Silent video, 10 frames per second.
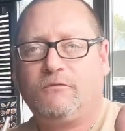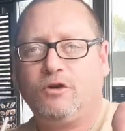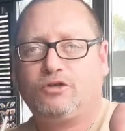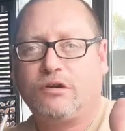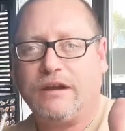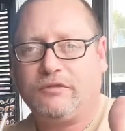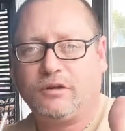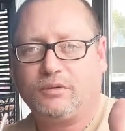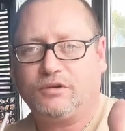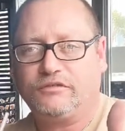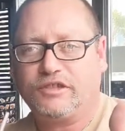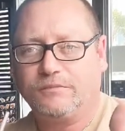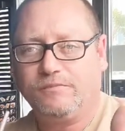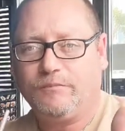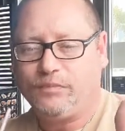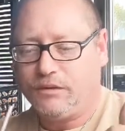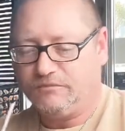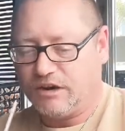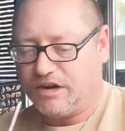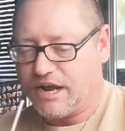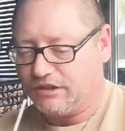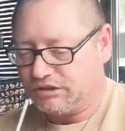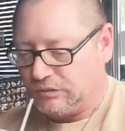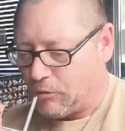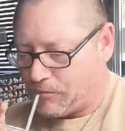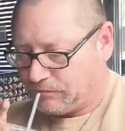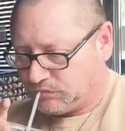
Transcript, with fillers: Food traveler approved. Very nice.